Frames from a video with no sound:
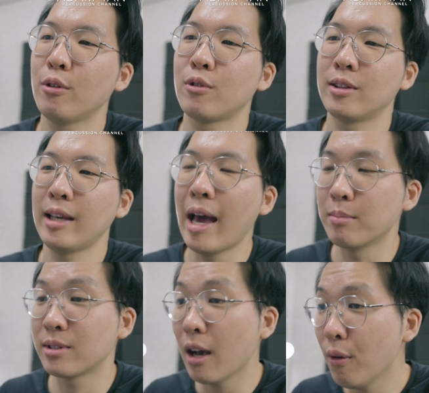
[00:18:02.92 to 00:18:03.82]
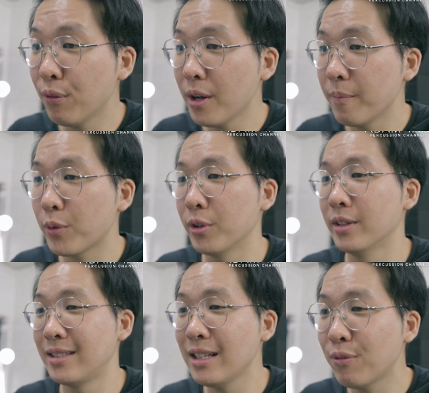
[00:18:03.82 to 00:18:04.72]
We've got the Adams Alpha on the
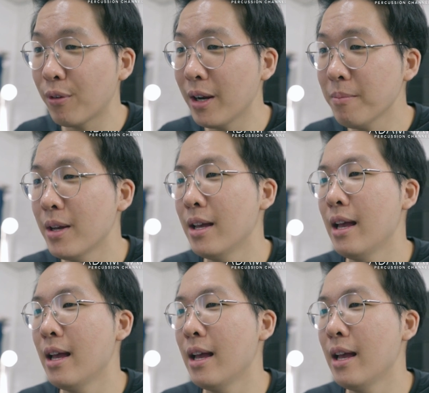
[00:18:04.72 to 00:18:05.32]
Z frame.